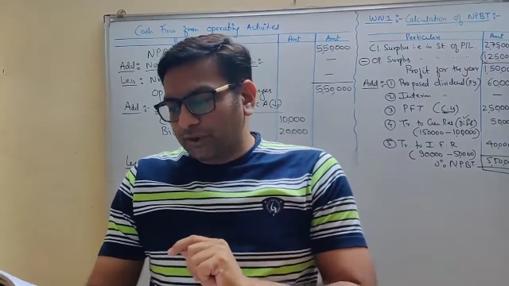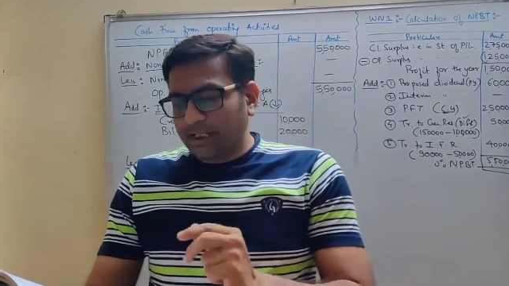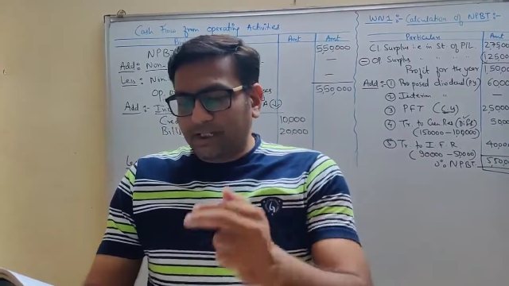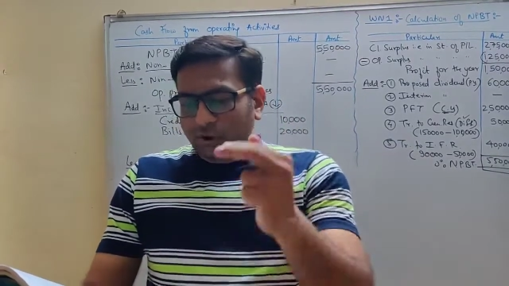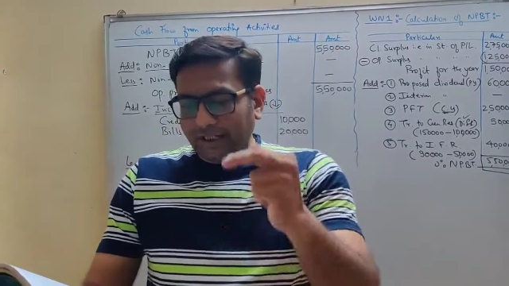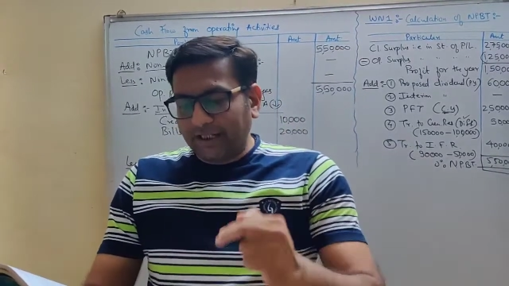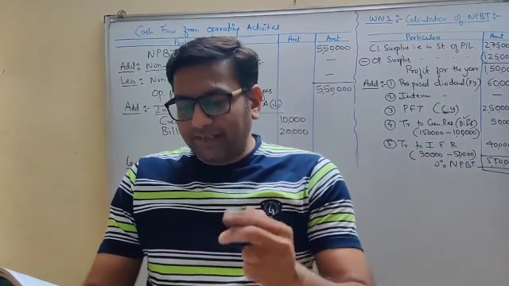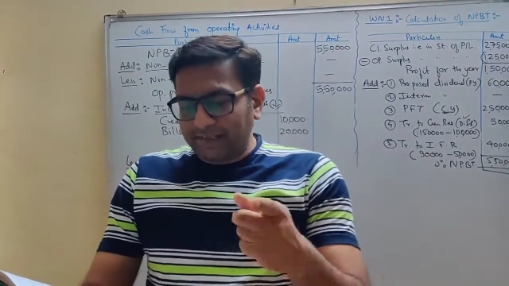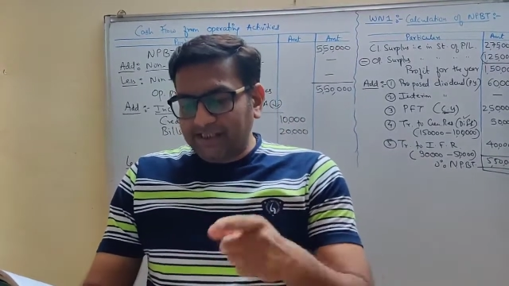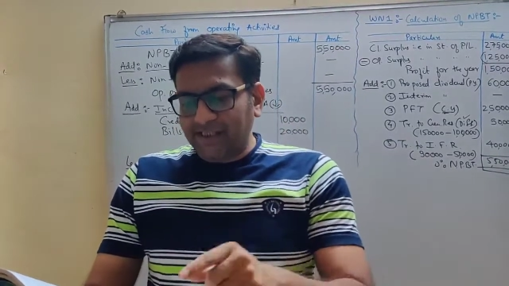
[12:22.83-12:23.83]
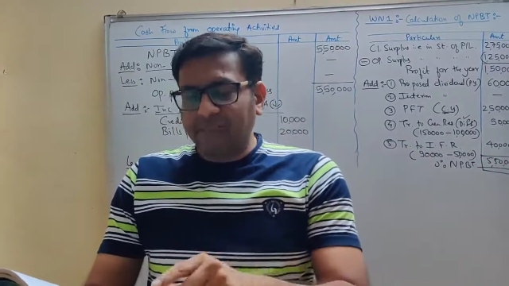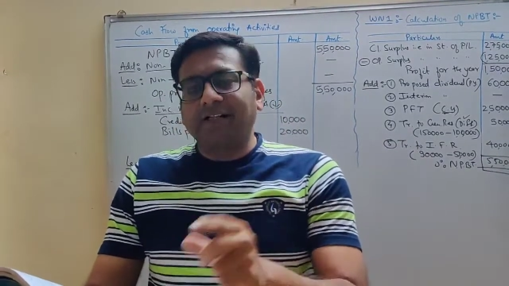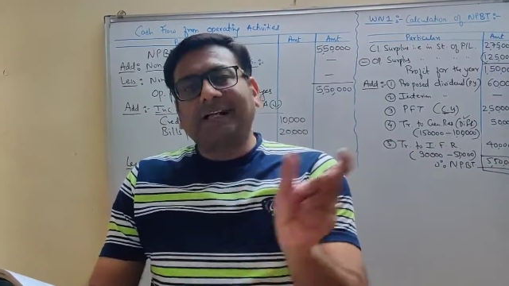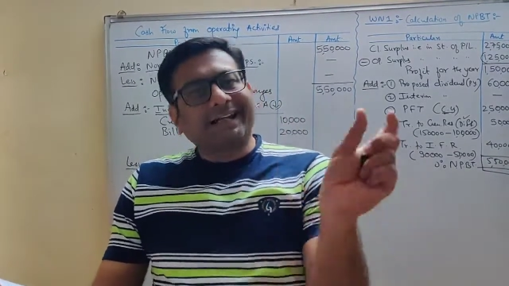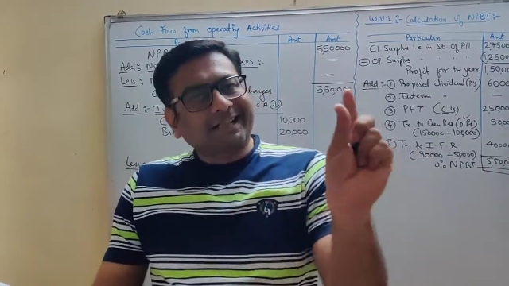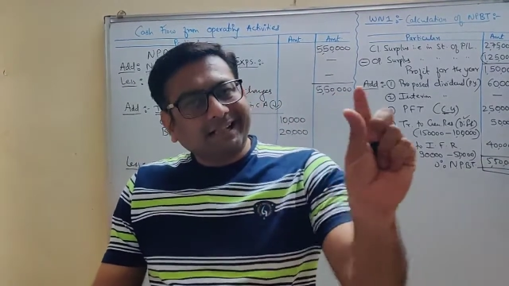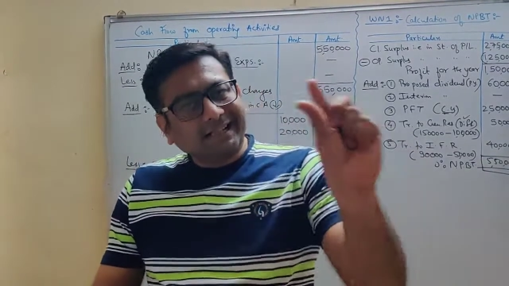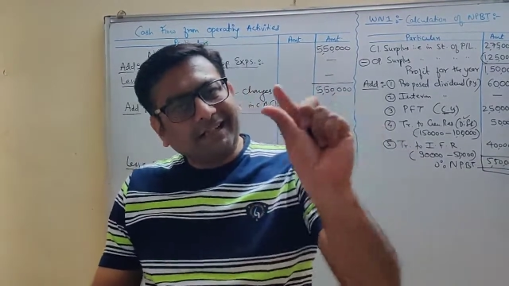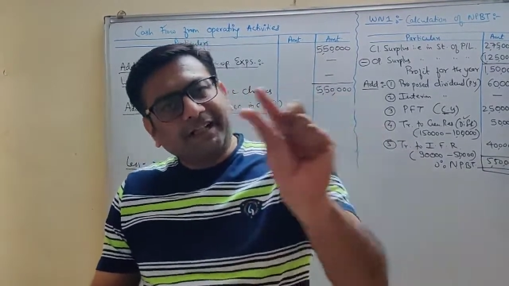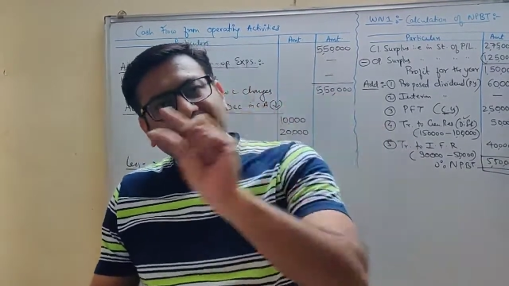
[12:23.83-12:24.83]
There are no elements given. Directly
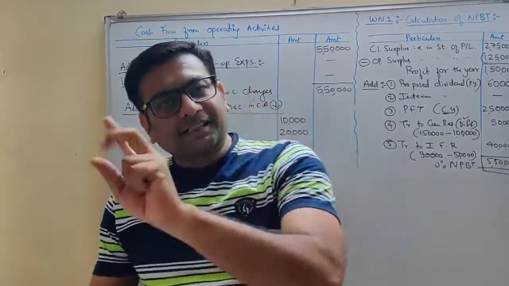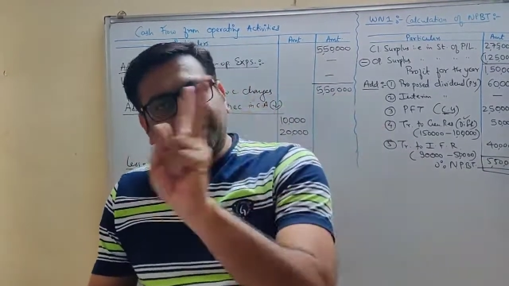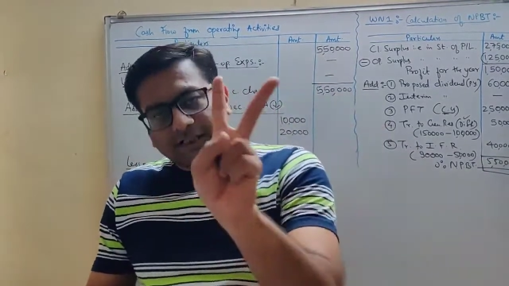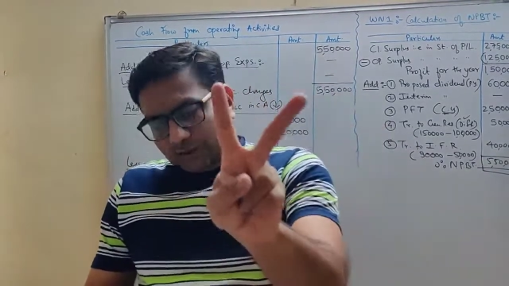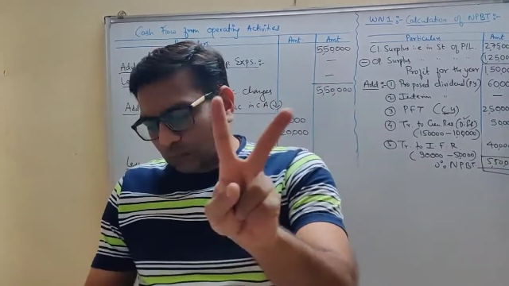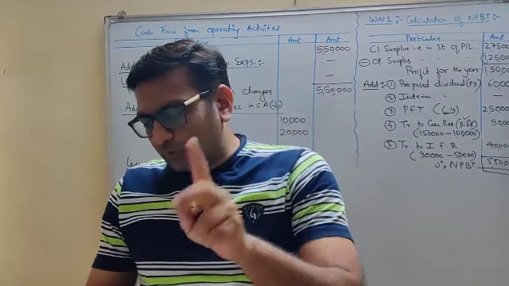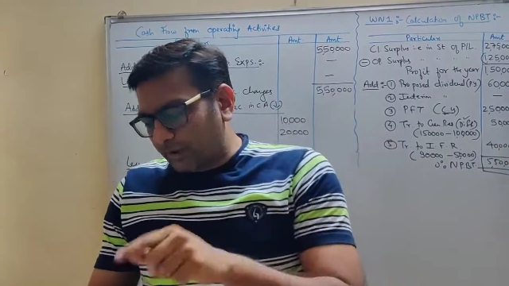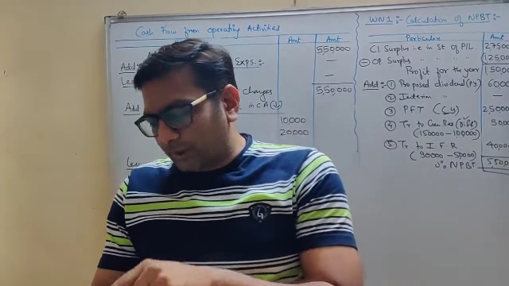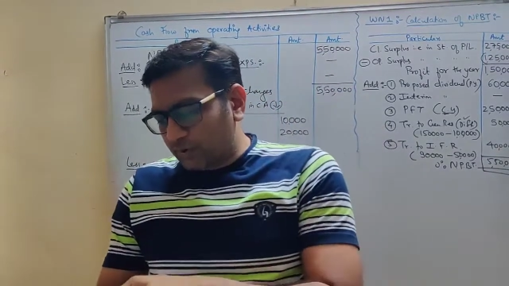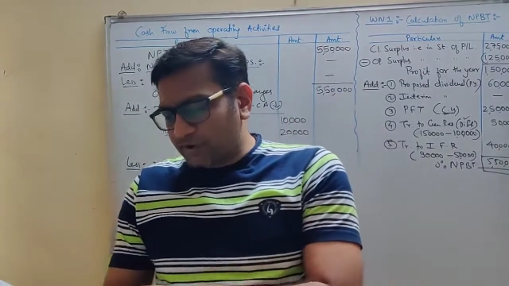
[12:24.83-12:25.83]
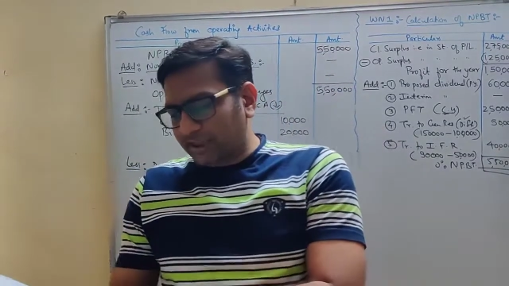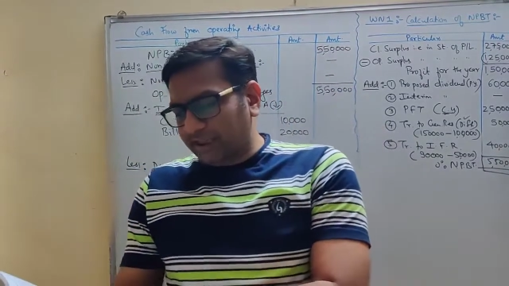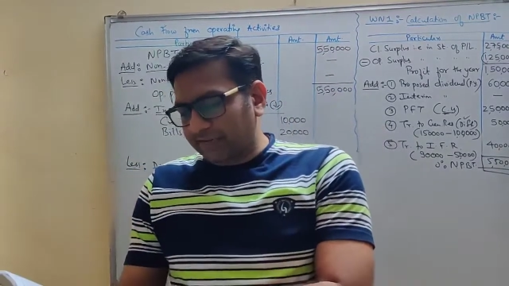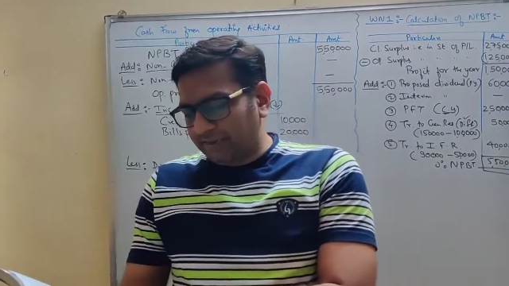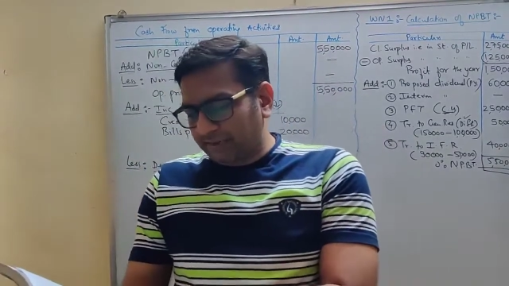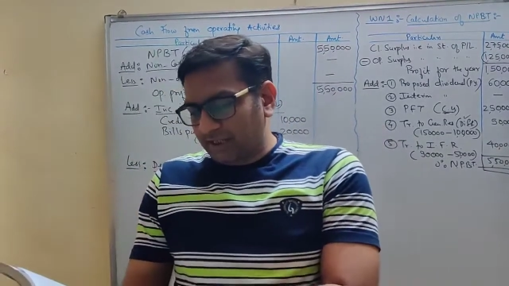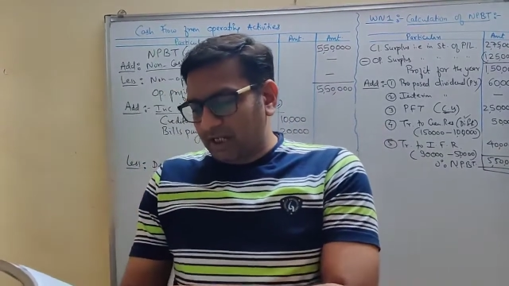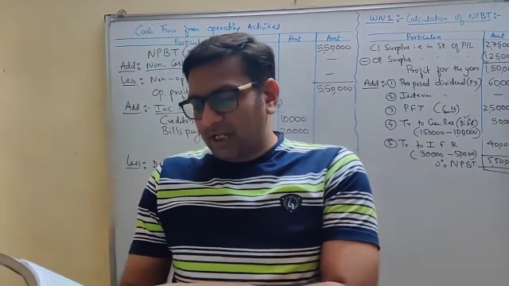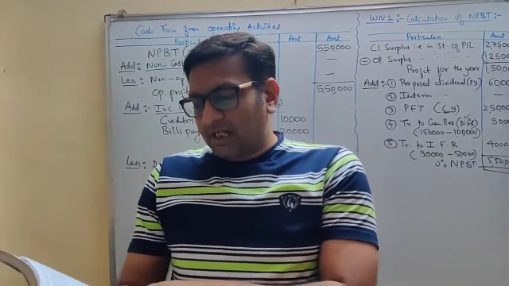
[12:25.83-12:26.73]
current asset ka 2 amounts are given.